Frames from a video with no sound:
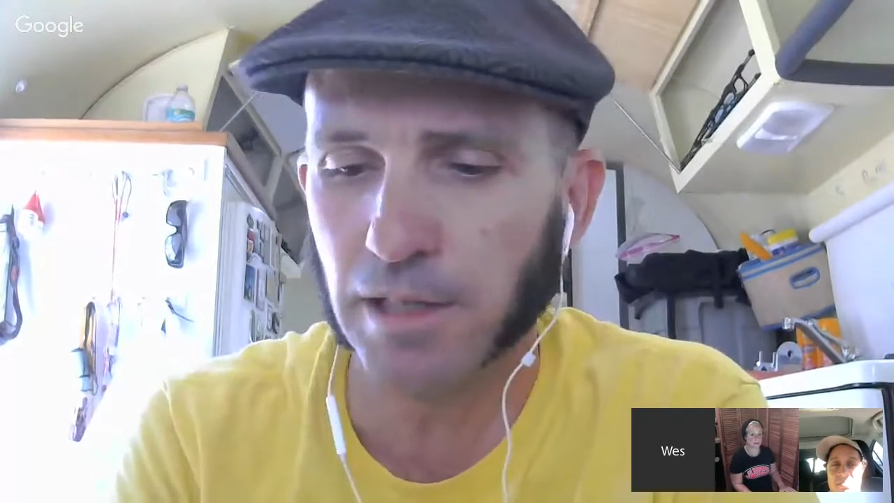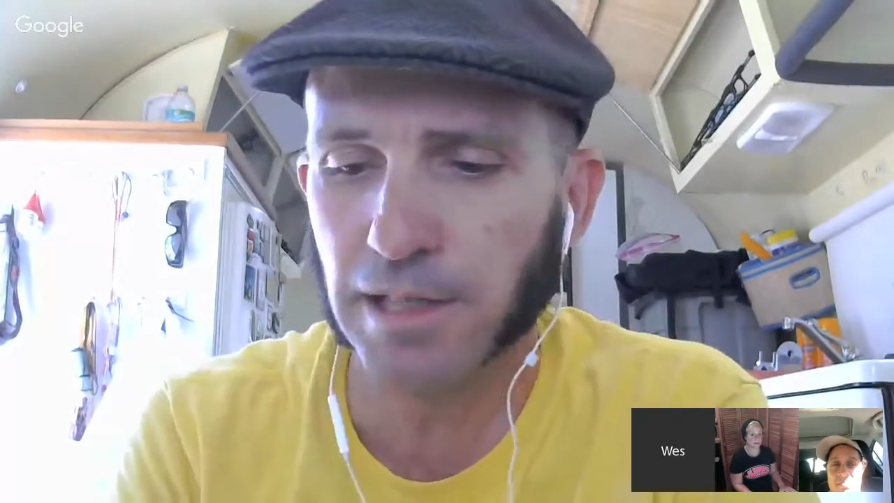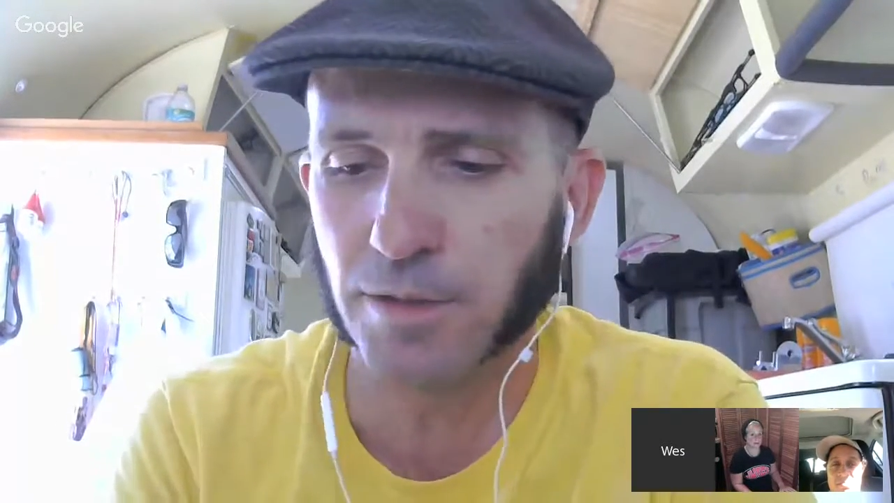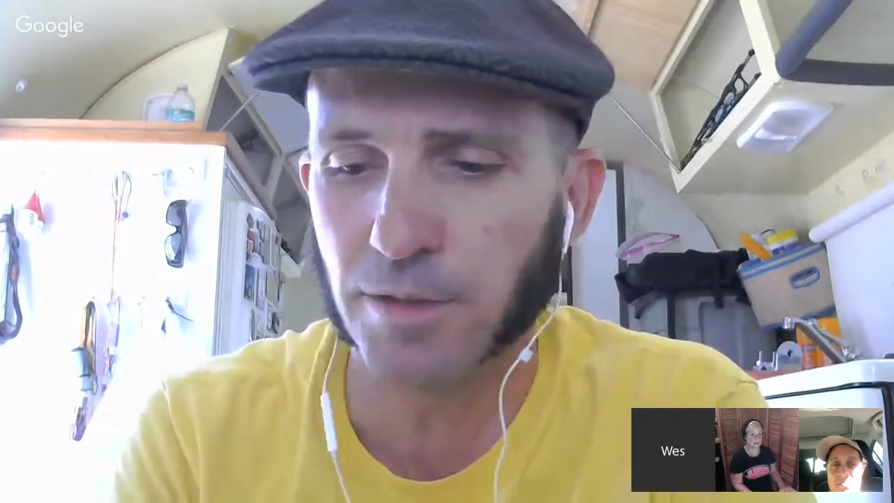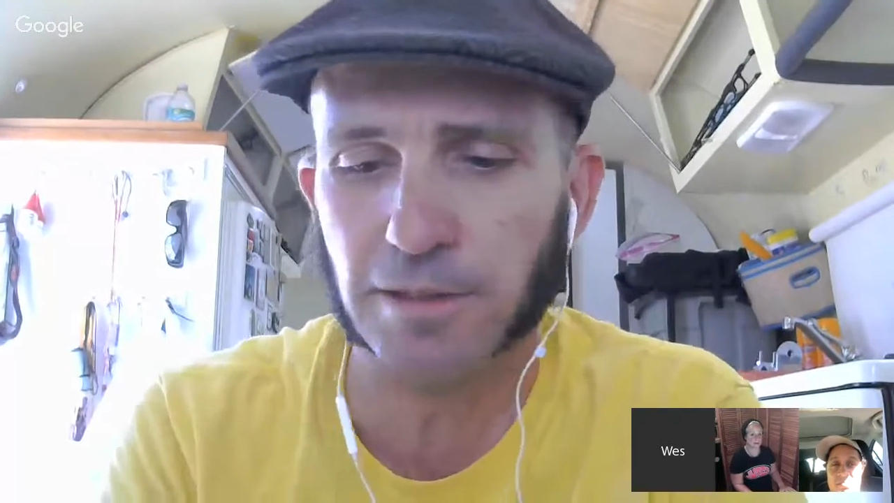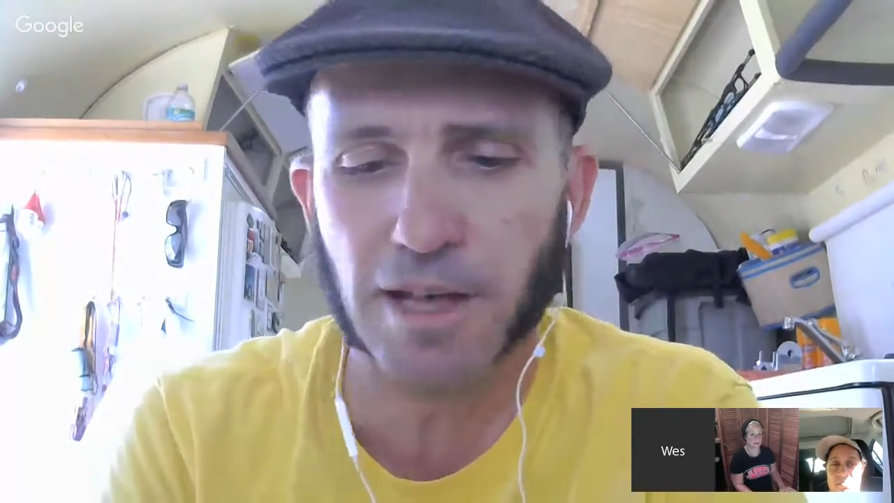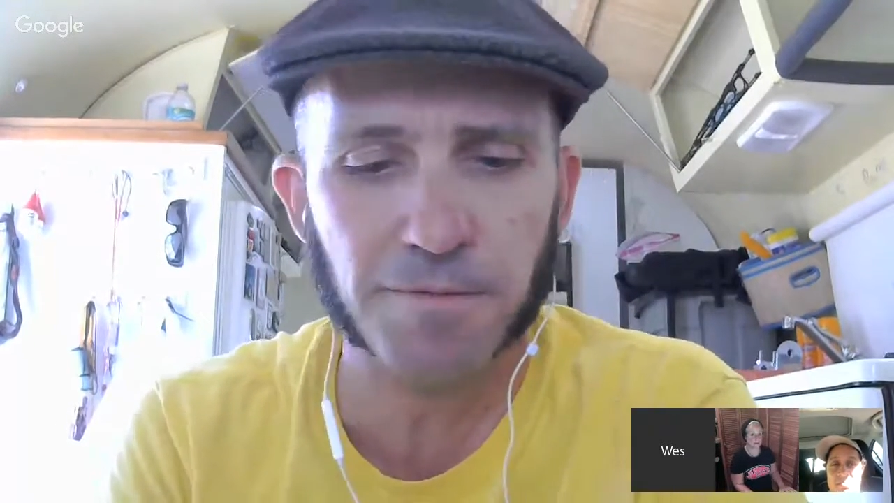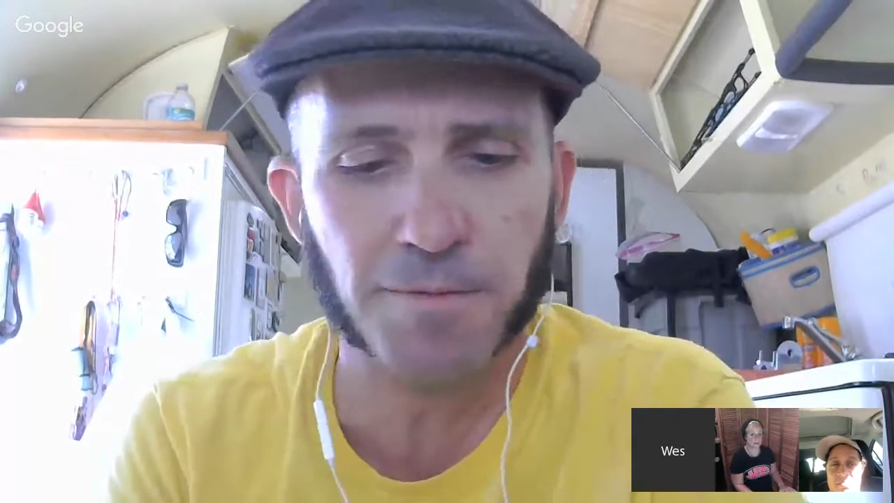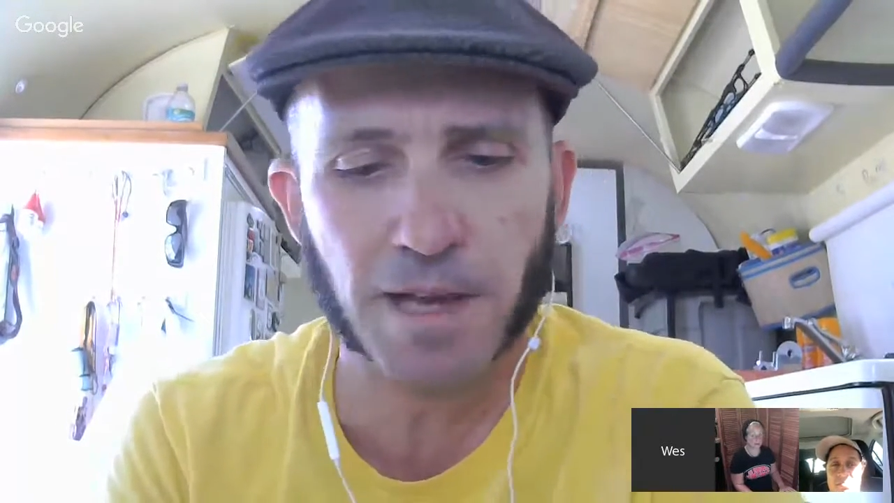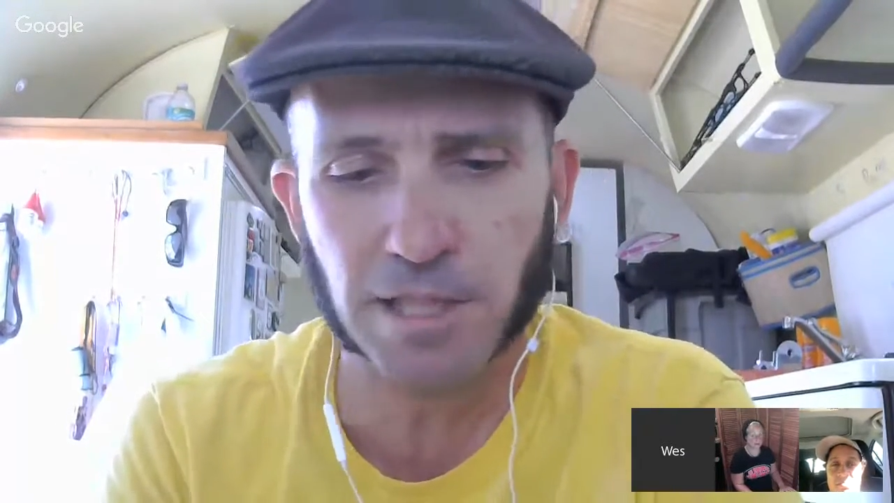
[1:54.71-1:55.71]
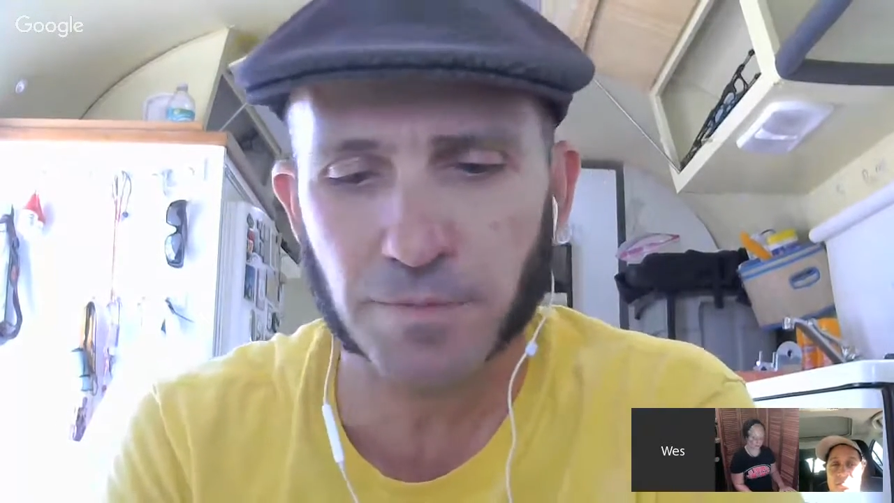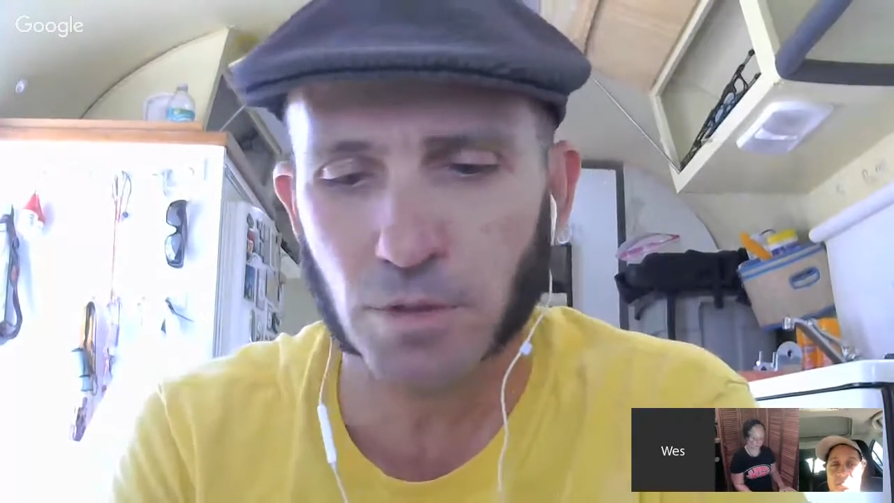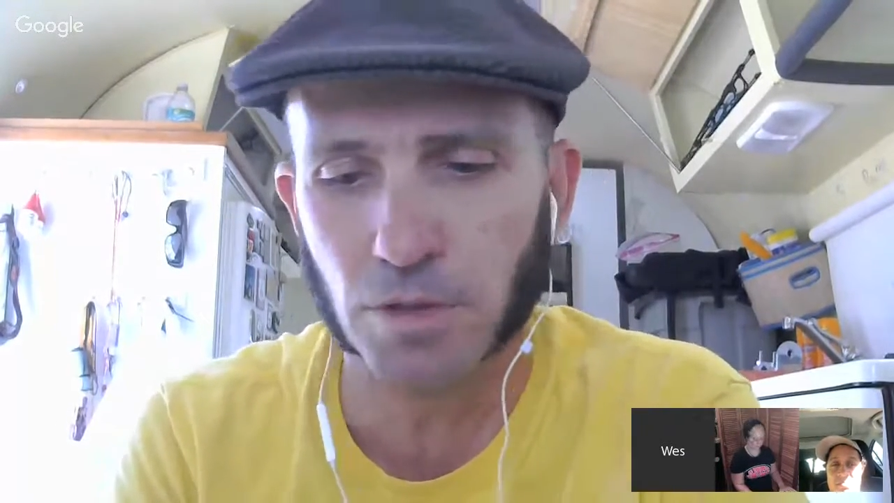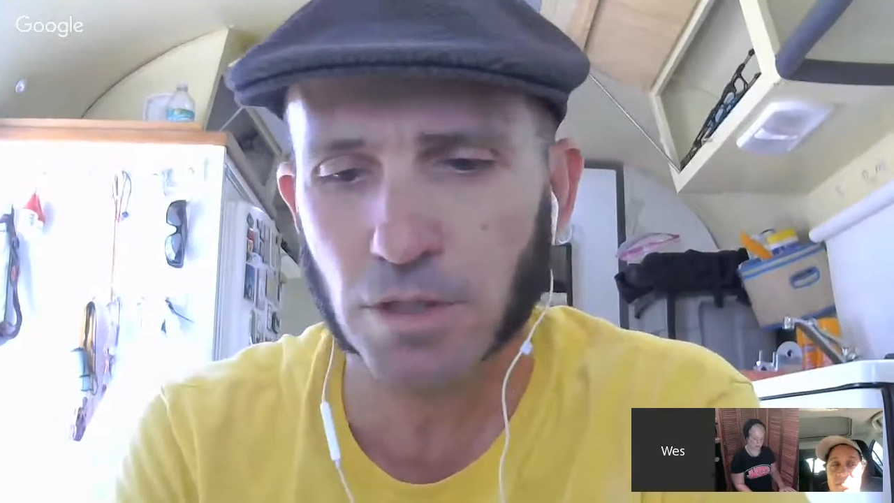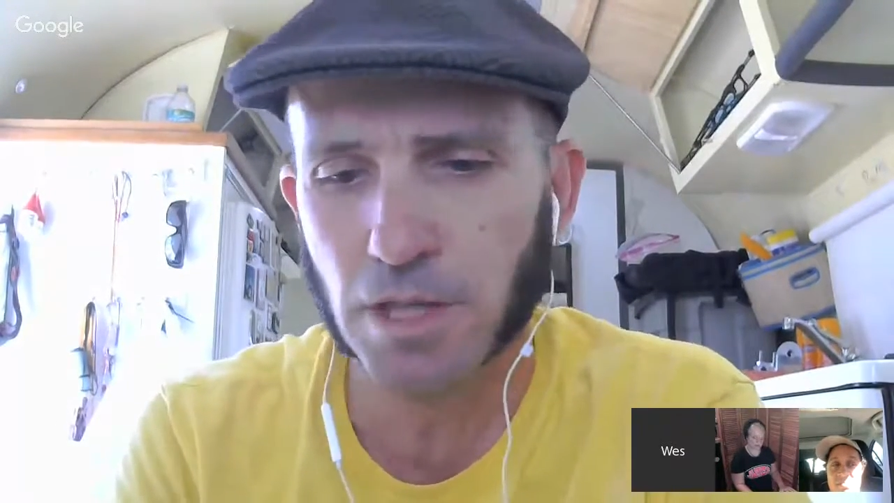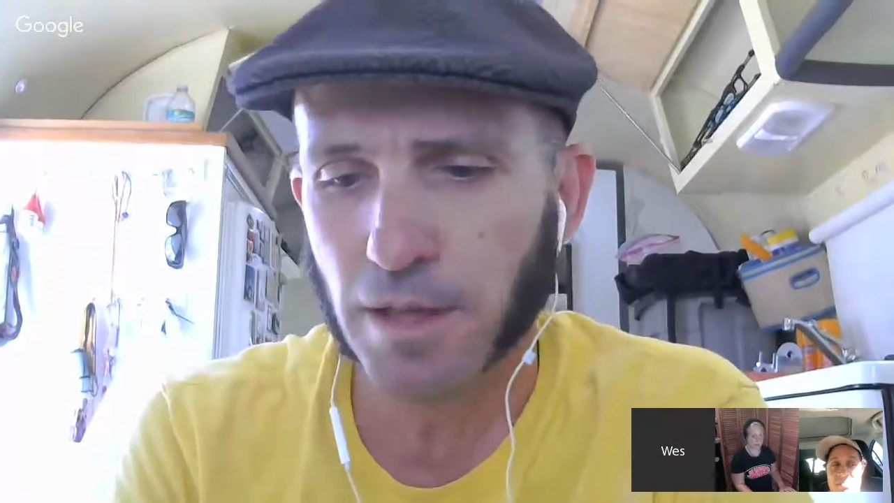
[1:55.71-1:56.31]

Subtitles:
Electric Love Festival.